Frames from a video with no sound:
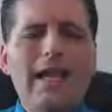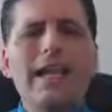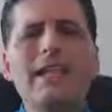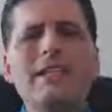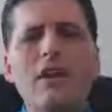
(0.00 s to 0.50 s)
I
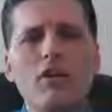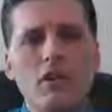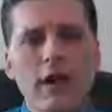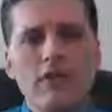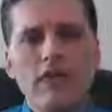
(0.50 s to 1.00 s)
can't tell
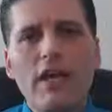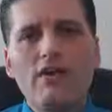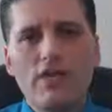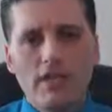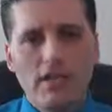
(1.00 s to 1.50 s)
you how
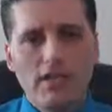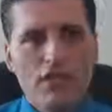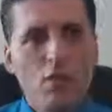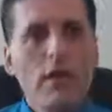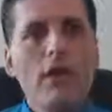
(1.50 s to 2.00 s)
dangerous this
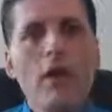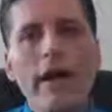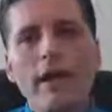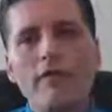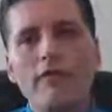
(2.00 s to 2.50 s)
is. We
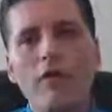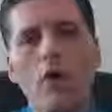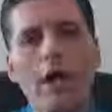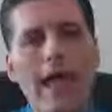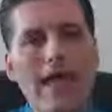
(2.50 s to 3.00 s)
are in
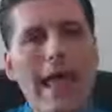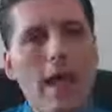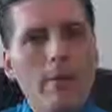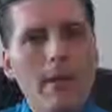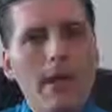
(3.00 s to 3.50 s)
for an
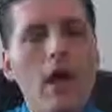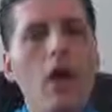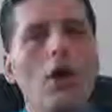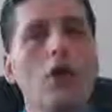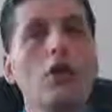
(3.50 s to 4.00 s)
epic
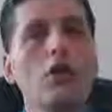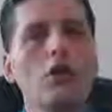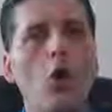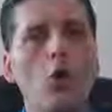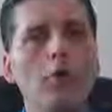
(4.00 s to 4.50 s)

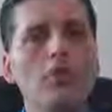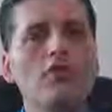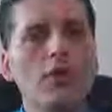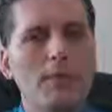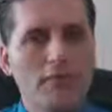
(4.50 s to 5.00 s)

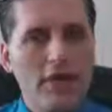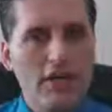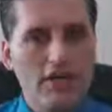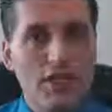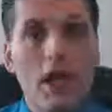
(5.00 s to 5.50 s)
global
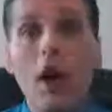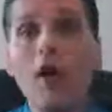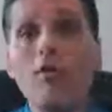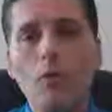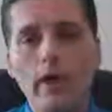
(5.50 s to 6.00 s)
depression,
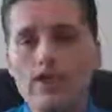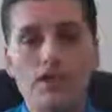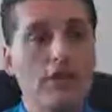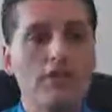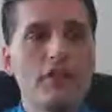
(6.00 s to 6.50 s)
of
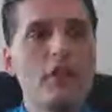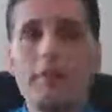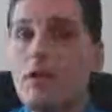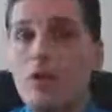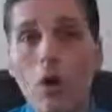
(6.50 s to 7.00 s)
which there is going
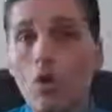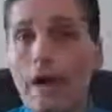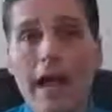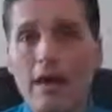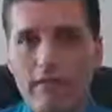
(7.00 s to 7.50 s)
to be no
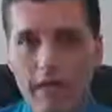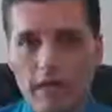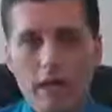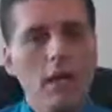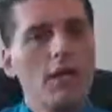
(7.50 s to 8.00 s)
way out of
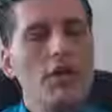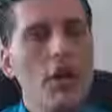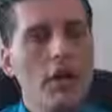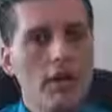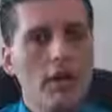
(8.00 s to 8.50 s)
it.
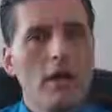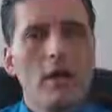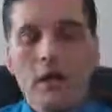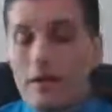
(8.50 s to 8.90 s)
None.